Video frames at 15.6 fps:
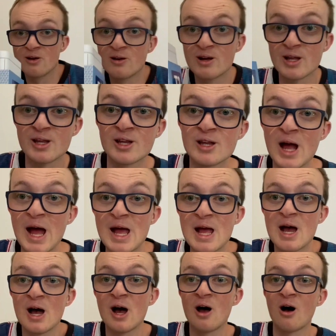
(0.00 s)
This is
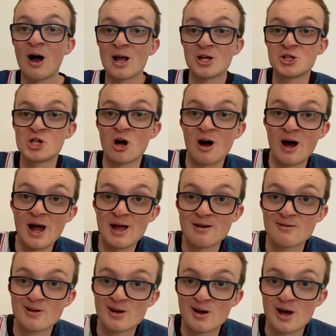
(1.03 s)
like a chai.
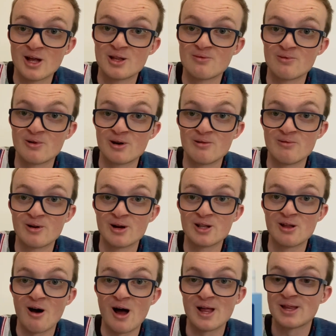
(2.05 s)
It's really, really
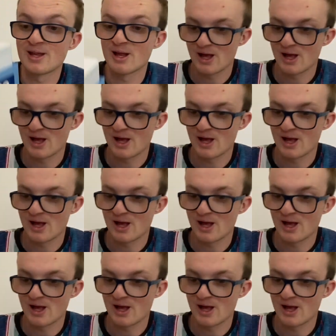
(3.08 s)
nice.